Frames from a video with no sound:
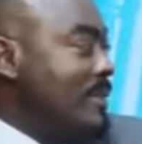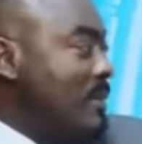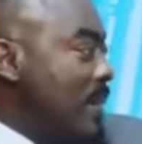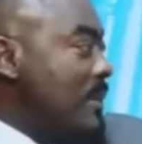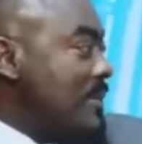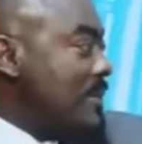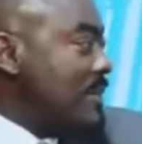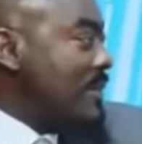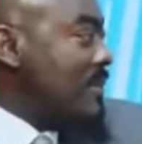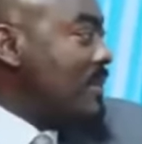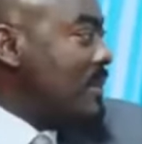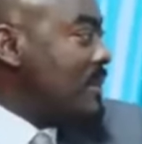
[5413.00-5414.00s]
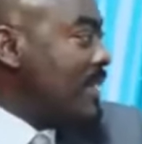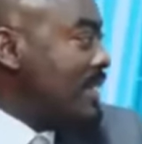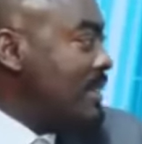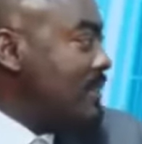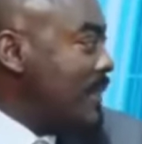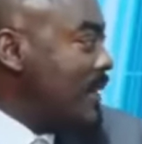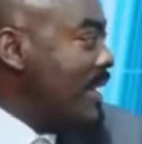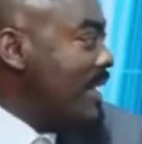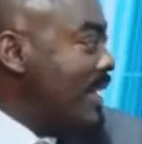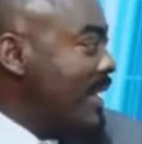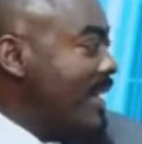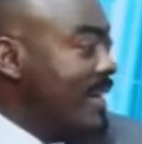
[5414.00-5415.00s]
mouths of certain
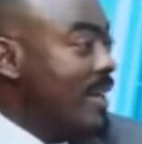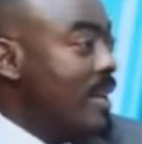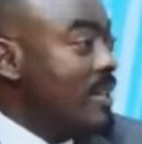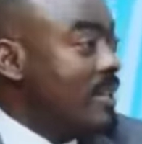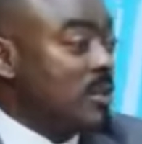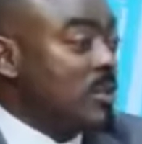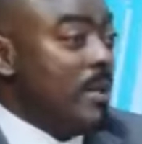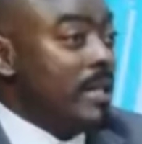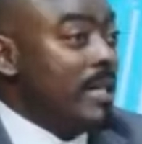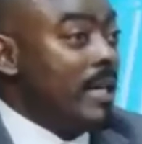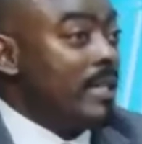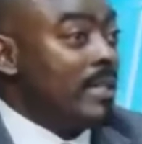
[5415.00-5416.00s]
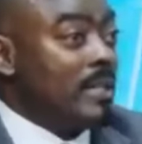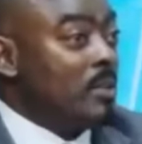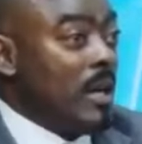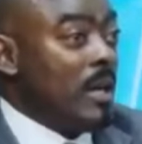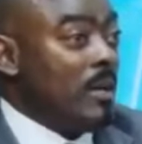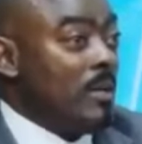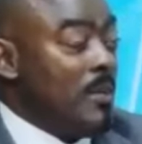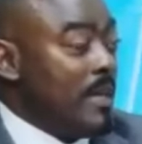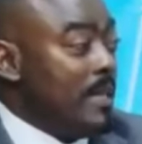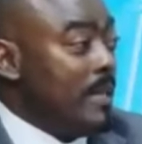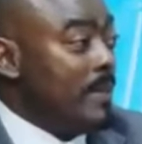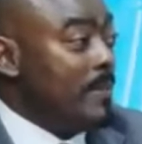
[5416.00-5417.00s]
tetumanya tetwagala
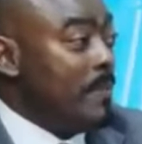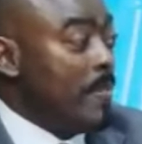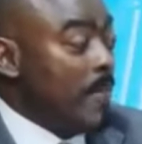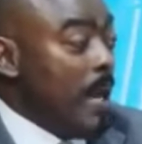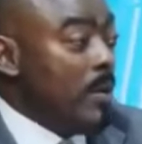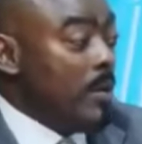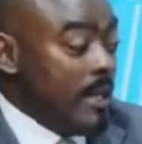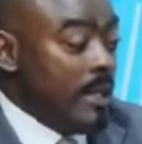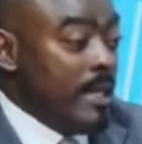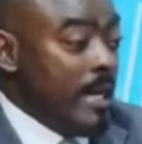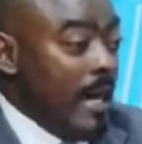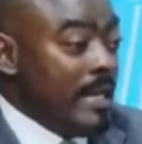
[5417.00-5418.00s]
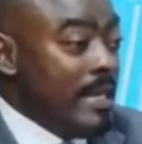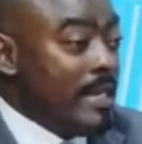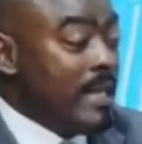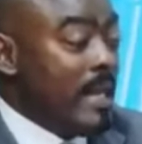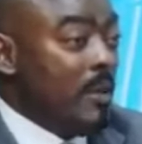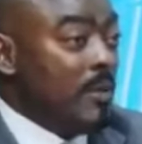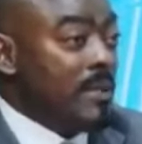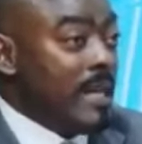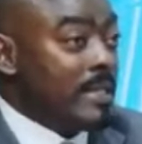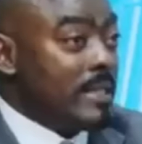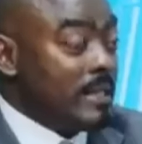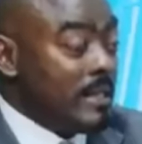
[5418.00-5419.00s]
kumanya. Now in an area of
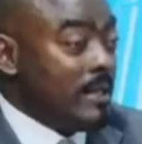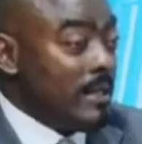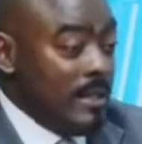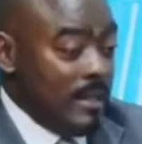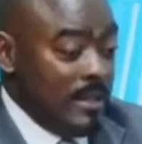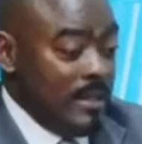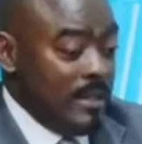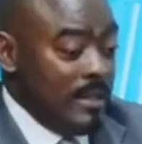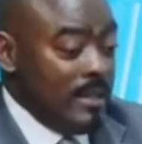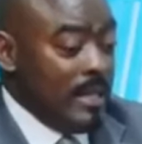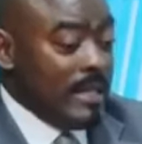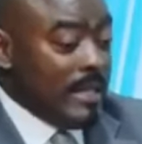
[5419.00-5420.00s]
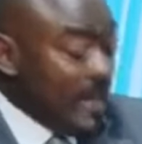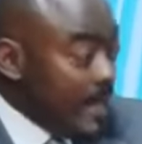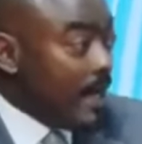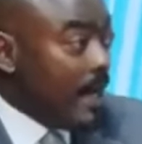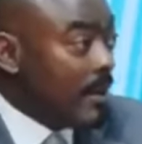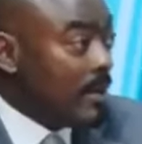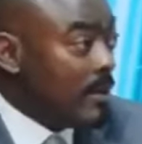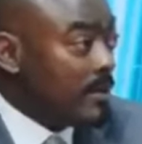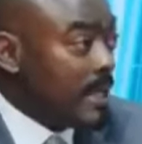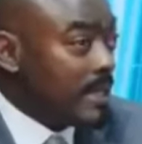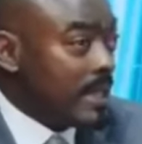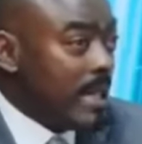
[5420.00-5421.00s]
that, in an era
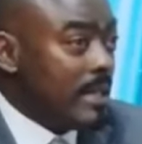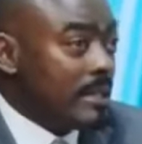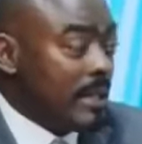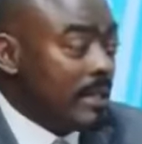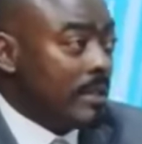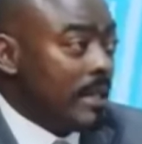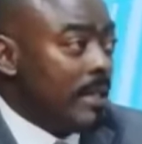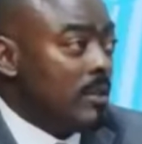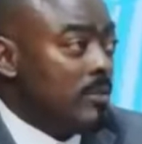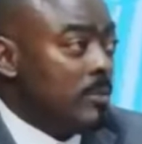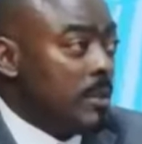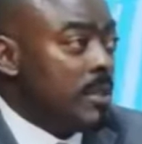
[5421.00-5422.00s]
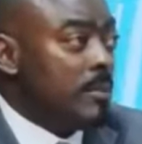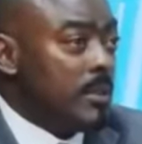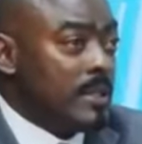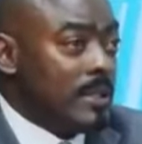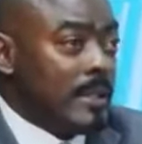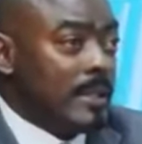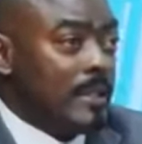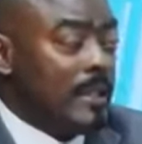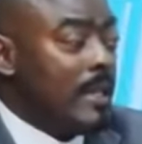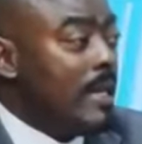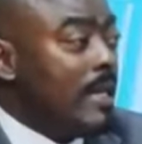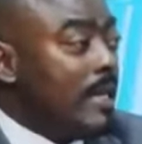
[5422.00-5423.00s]
of that kind of body politic,
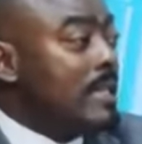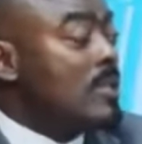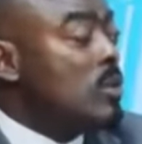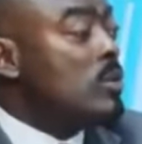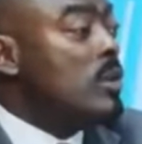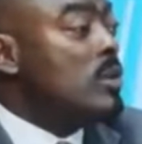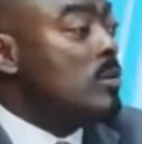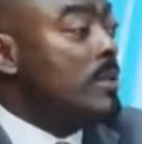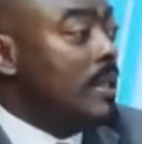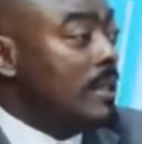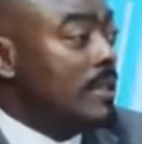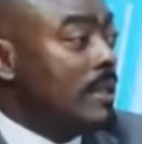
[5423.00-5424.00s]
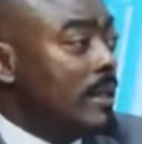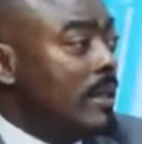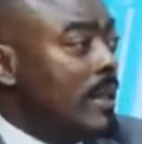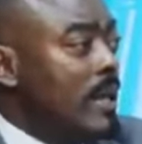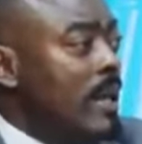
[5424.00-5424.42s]
it is not going to be easy.